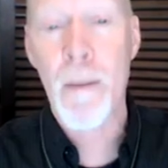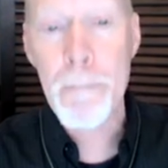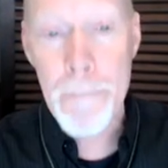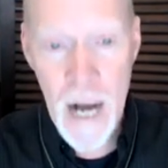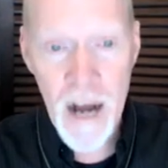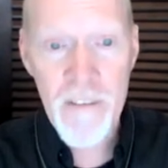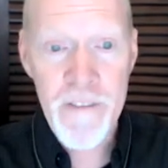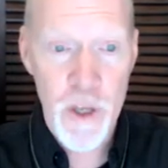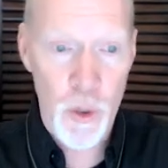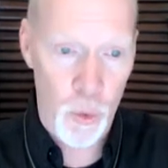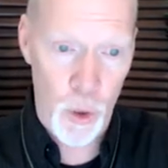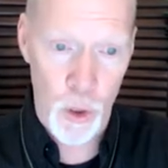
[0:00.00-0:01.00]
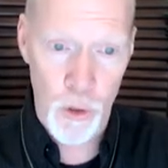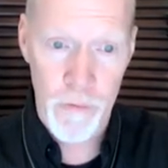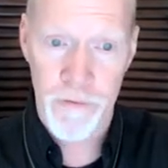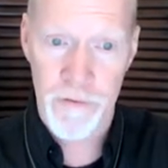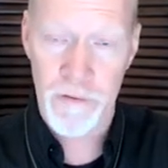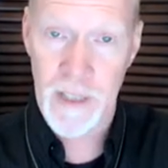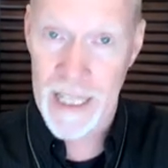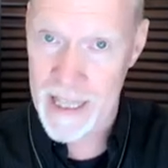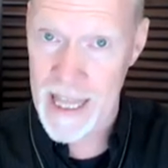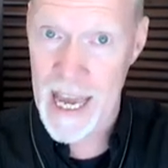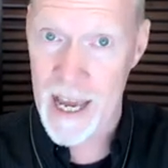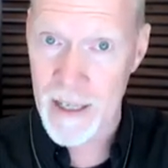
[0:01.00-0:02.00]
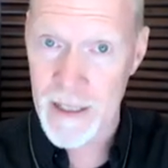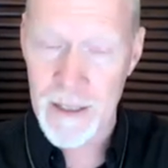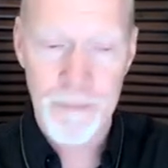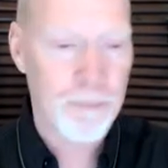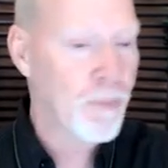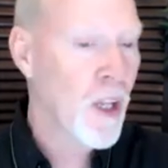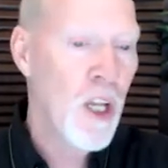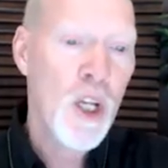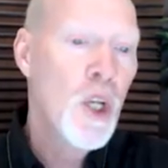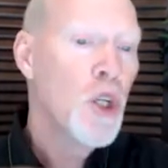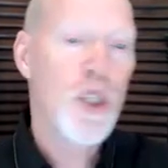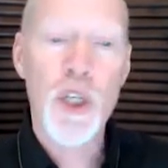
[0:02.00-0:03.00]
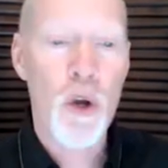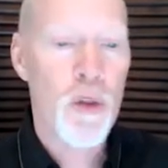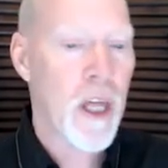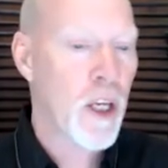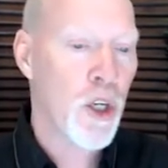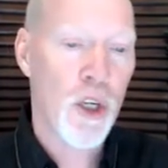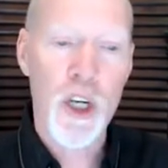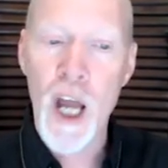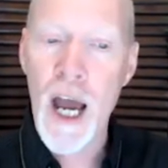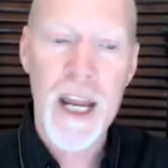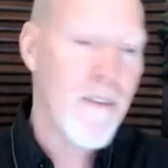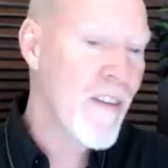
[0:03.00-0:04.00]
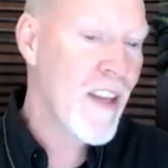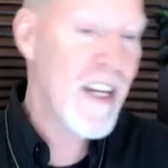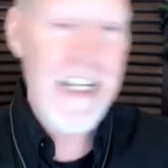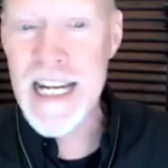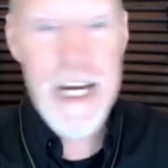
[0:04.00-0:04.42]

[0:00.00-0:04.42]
above the roof like that so that you're not even